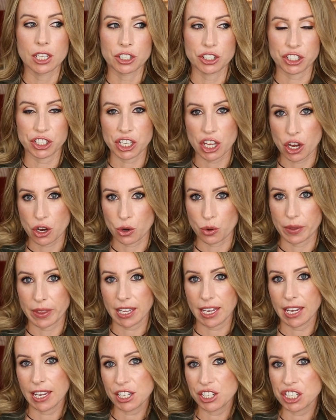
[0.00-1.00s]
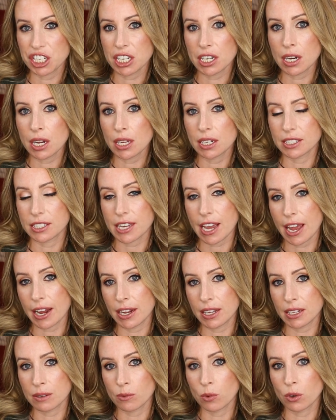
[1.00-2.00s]
So the kitchen,
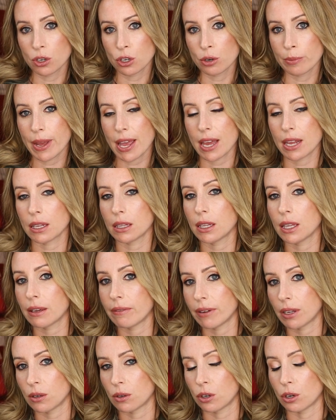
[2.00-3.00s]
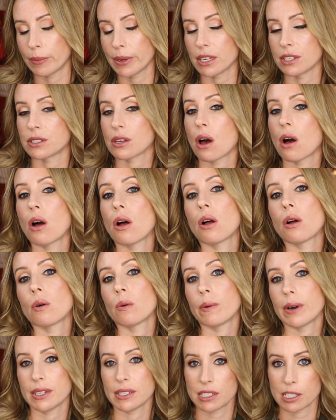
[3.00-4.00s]
dining room, and living room is
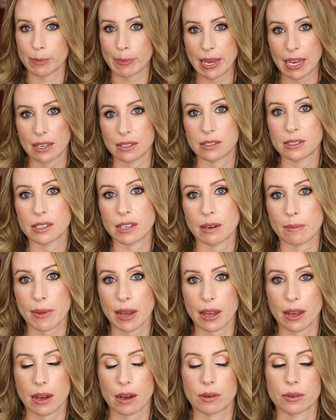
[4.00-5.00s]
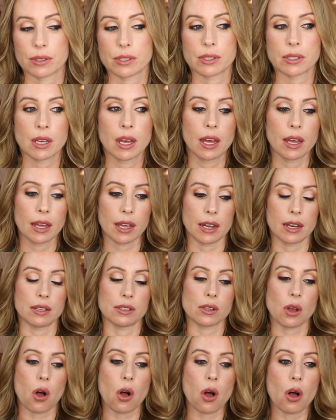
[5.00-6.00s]
all one space in my house. It
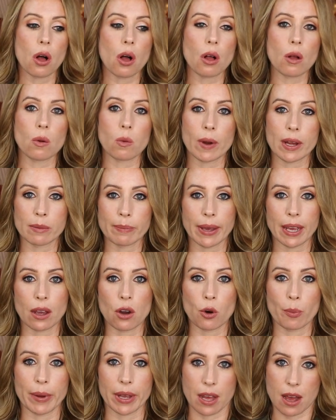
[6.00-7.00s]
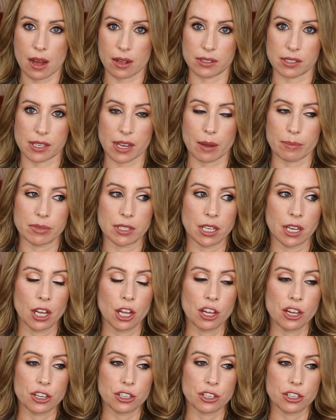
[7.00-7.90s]
is all one big open concept.